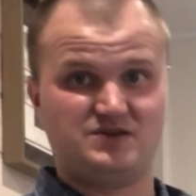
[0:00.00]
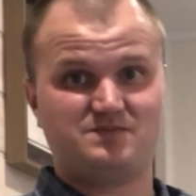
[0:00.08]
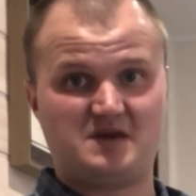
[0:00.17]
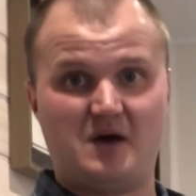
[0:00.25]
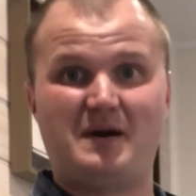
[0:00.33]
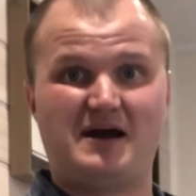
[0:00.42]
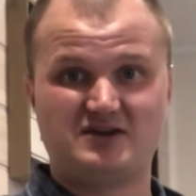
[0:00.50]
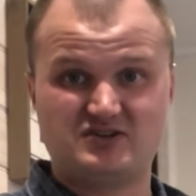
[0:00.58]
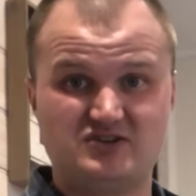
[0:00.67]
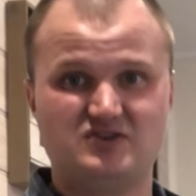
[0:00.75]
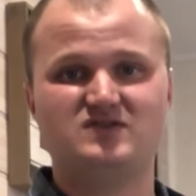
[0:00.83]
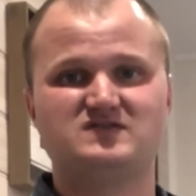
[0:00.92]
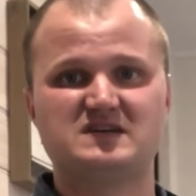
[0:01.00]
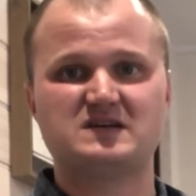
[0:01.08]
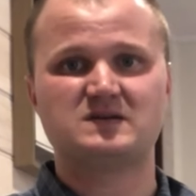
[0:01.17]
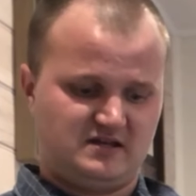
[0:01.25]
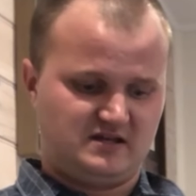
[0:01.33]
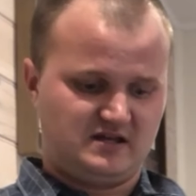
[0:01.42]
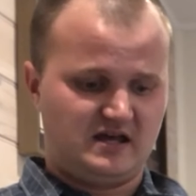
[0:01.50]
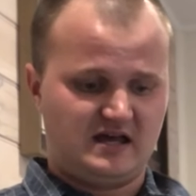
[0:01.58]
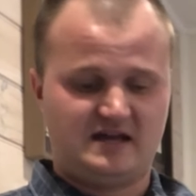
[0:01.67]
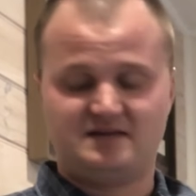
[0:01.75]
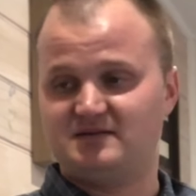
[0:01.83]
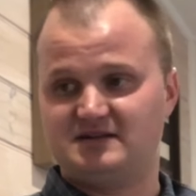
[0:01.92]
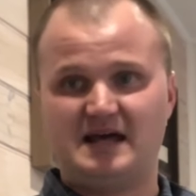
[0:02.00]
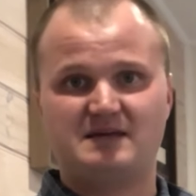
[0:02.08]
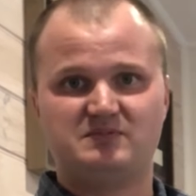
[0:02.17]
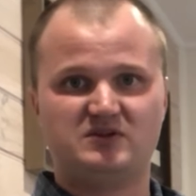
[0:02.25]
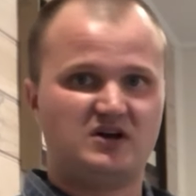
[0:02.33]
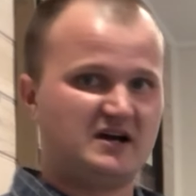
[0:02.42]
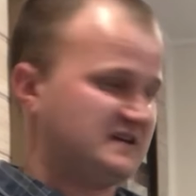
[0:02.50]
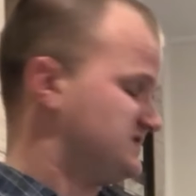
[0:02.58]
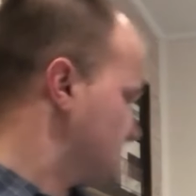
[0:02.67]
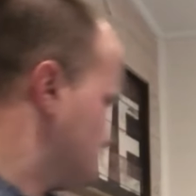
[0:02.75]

go out to use it. And that applies